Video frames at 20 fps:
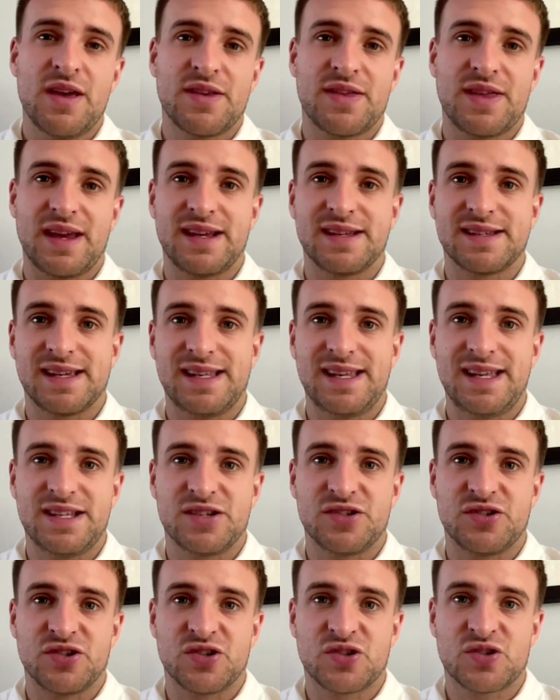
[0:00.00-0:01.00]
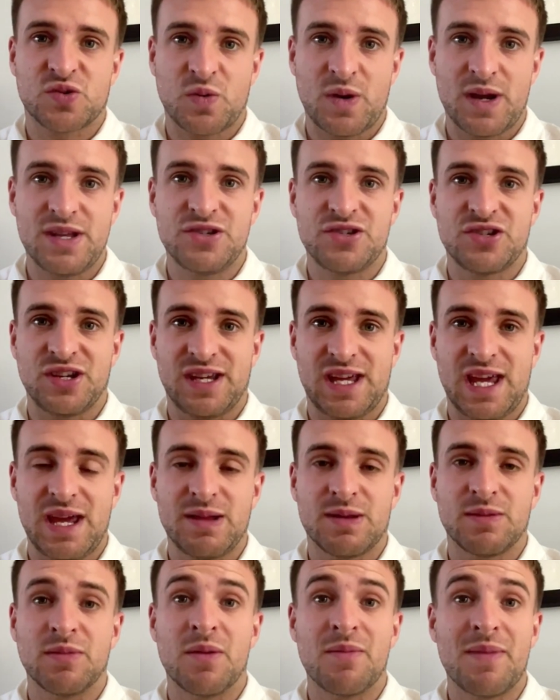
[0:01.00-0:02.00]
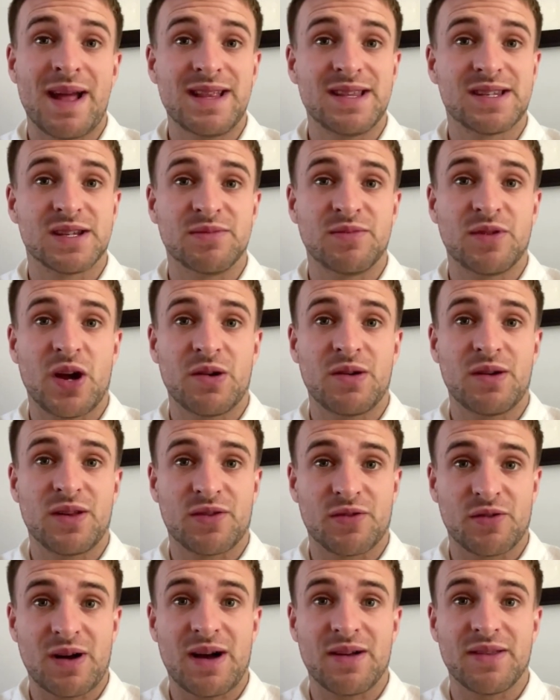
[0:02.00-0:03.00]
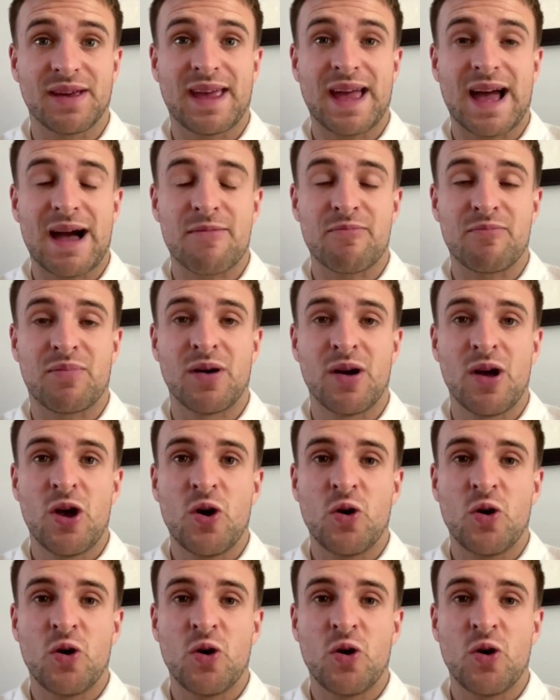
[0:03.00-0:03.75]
things they need to just twinge and keep the momentum going throughout the camp,